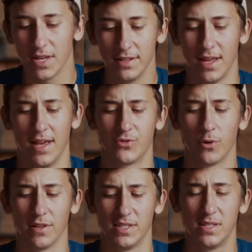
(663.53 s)
saying that
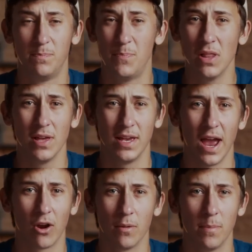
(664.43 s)
Israel is
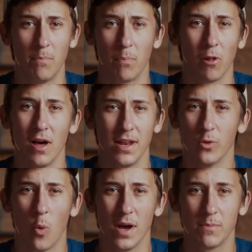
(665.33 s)
spilling Arab blood in
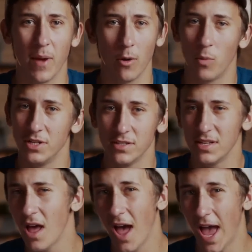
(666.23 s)
the West Bank, which is
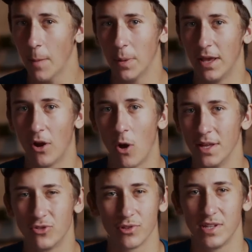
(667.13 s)
not happening at all.
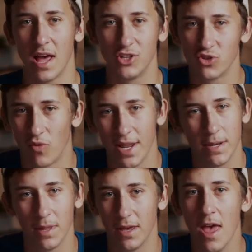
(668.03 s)
Israel's not just
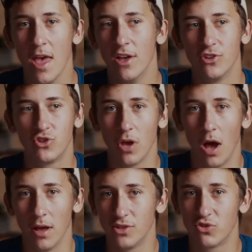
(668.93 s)
randomly
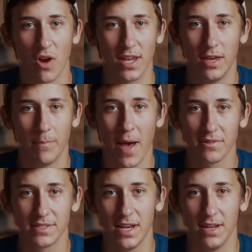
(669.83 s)
striking
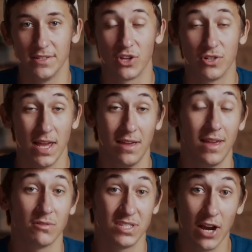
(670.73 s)
Palestinians. They're
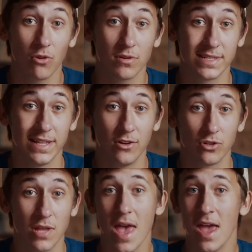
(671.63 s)
taking out terrorist
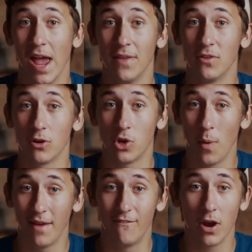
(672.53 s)
leaders, and they're
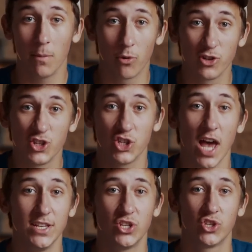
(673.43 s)
doing very
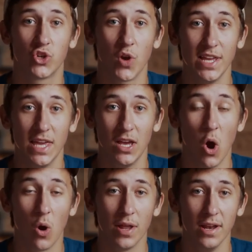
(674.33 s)
precise striking
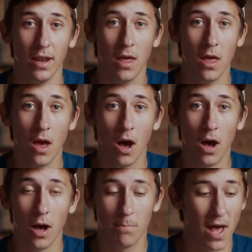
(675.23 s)
on
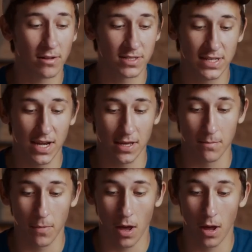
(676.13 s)
Palestinian